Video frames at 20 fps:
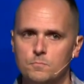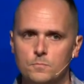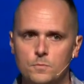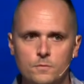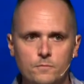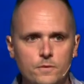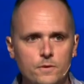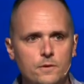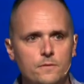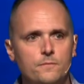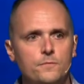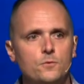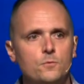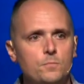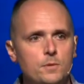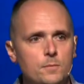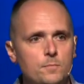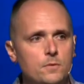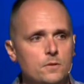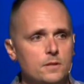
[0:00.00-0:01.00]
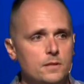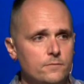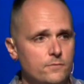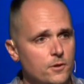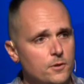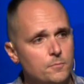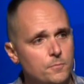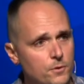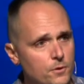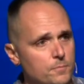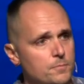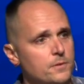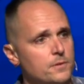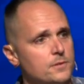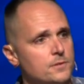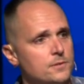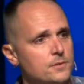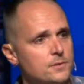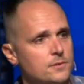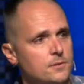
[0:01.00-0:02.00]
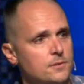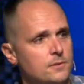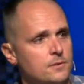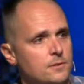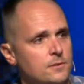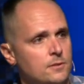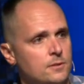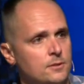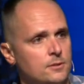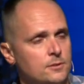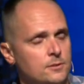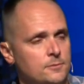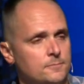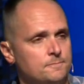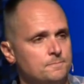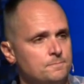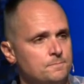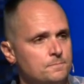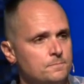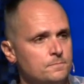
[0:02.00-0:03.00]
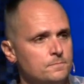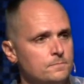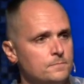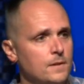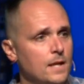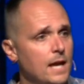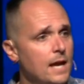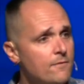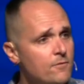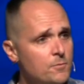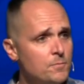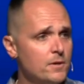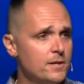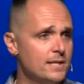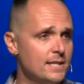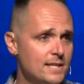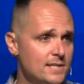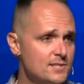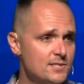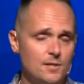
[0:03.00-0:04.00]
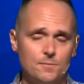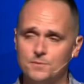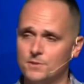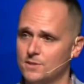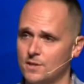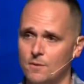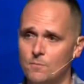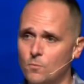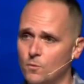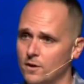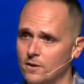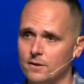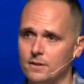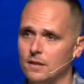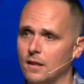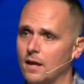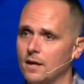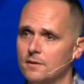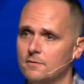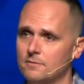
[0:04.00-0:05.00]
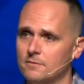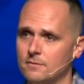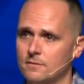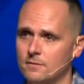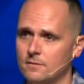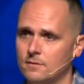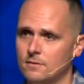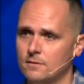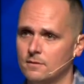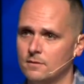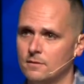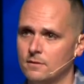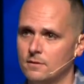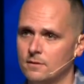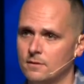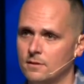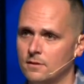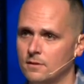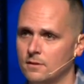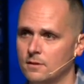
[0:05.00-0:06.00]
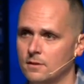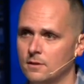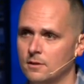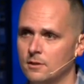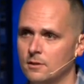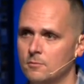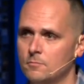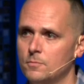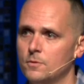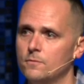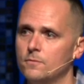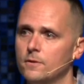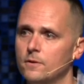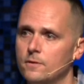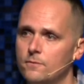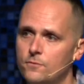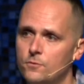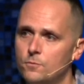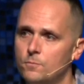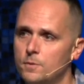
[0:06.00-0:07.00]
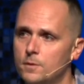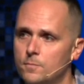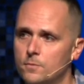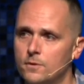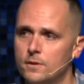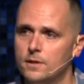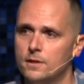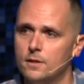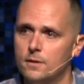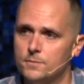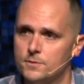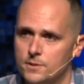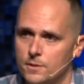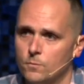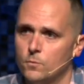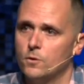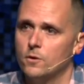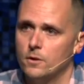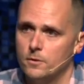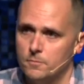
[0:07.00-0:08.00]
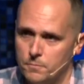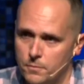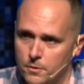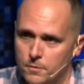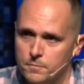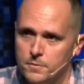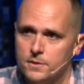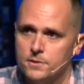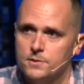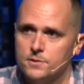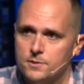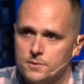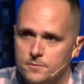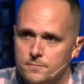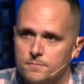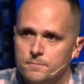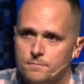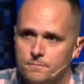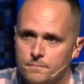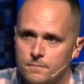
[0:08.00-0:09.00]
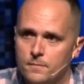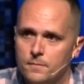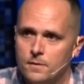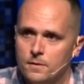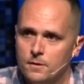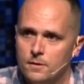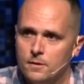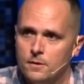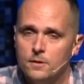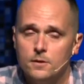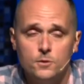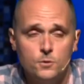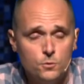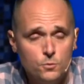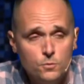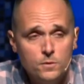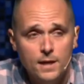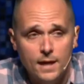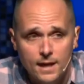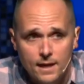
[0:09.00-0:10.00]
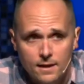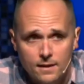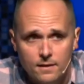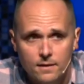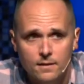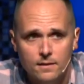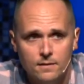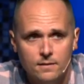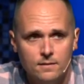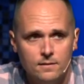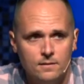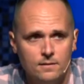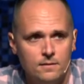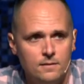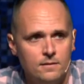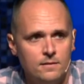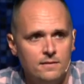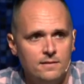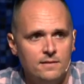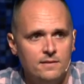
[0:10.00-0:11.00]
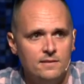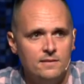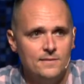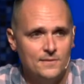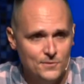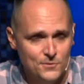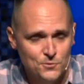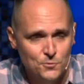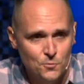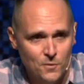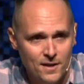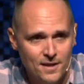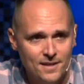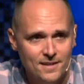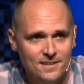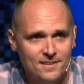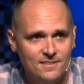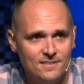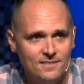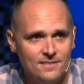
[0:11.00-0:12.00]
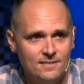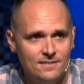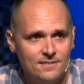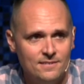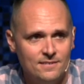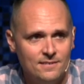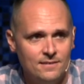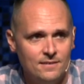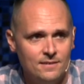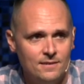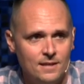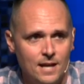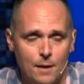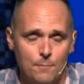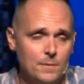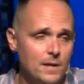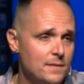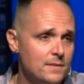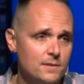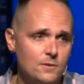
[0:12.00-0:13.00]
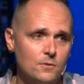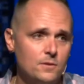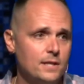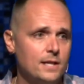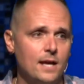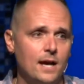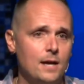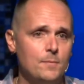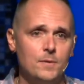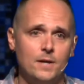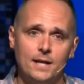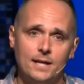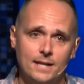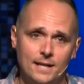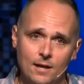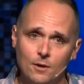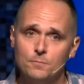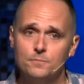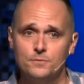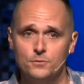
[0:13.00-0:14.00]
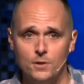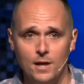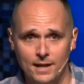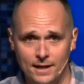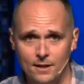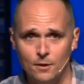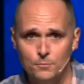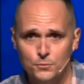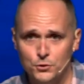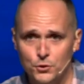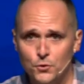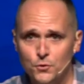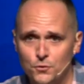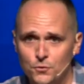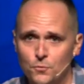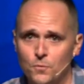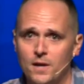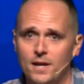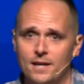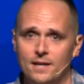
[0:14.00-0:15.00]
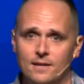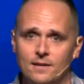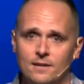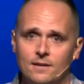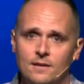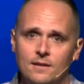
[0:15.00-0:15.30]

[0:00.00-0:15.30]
but very few people live on purpose. Everybody ends up somewhere in life, but very few people end up somewhere on purpose. You can. There's a way. I'm not the only guy, but I can help I can help show you the way